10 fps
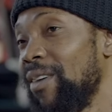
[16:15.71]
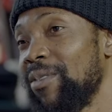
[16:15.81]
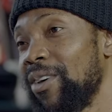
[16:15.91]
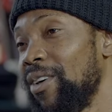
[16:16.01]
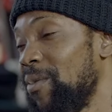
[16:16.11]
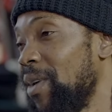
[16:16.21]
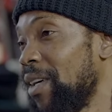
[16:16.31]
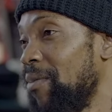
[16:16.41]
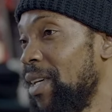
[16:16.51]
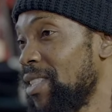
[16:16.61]
I'm not going to
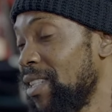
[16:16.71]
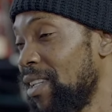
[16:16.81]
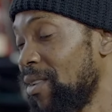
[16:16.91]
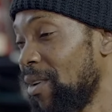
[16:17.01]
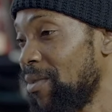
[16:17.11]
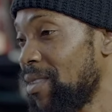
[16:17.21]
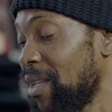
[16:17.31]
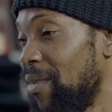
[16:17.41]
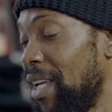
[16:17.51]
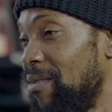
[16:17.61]
make mention of
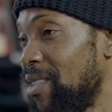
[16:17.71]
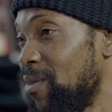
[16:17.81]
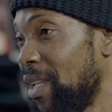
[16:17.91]
some names,